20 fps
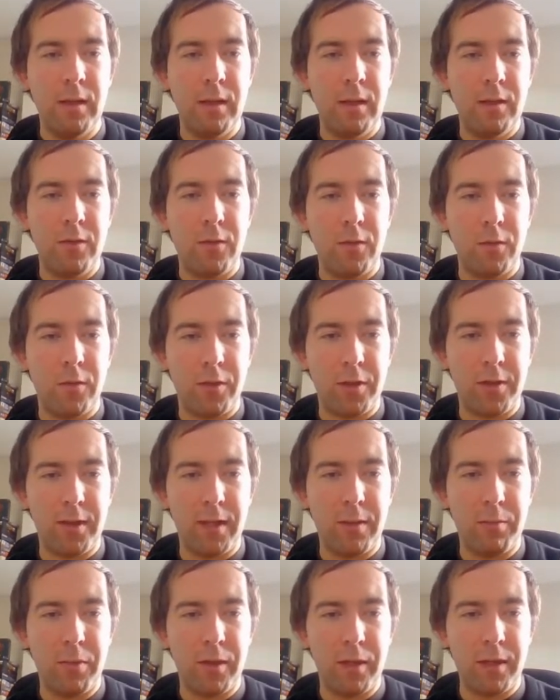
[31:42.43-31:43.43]
So for
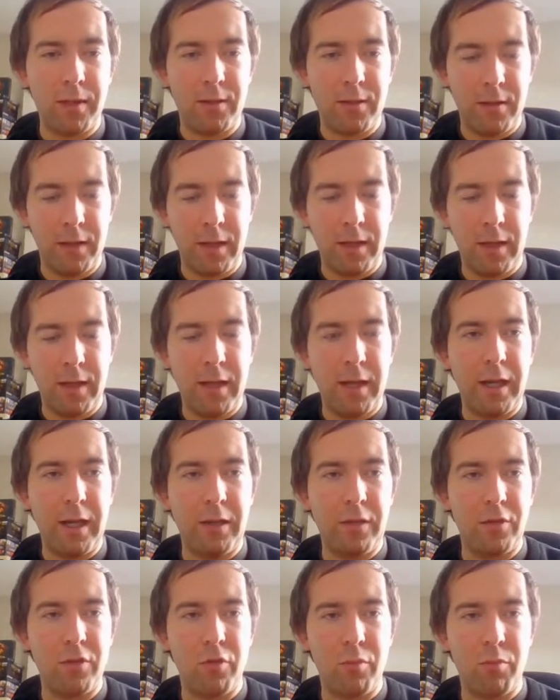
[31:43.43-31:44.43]
example, let's take
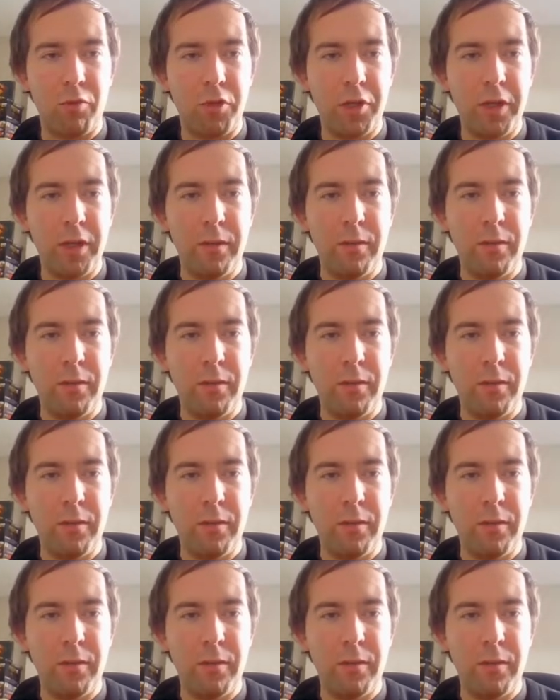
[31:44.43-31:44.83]
aged brie.